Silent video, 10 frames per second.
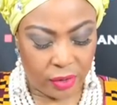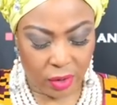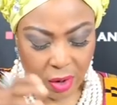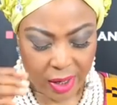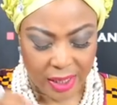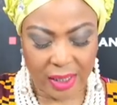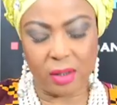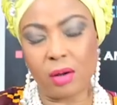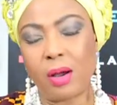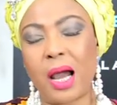you already
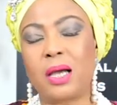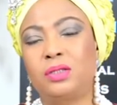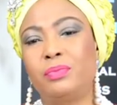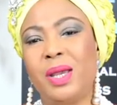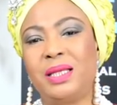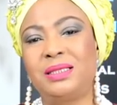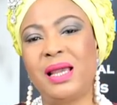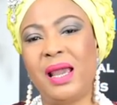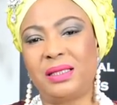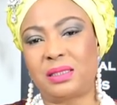know how to
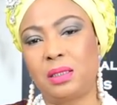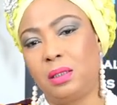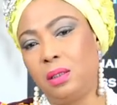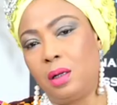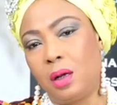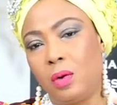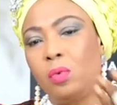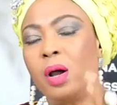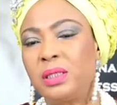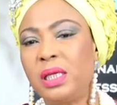meditate.
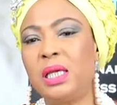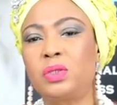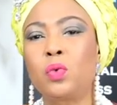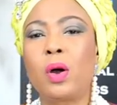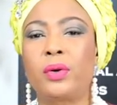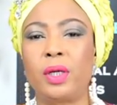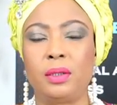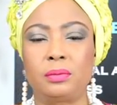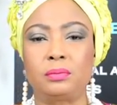What is worry?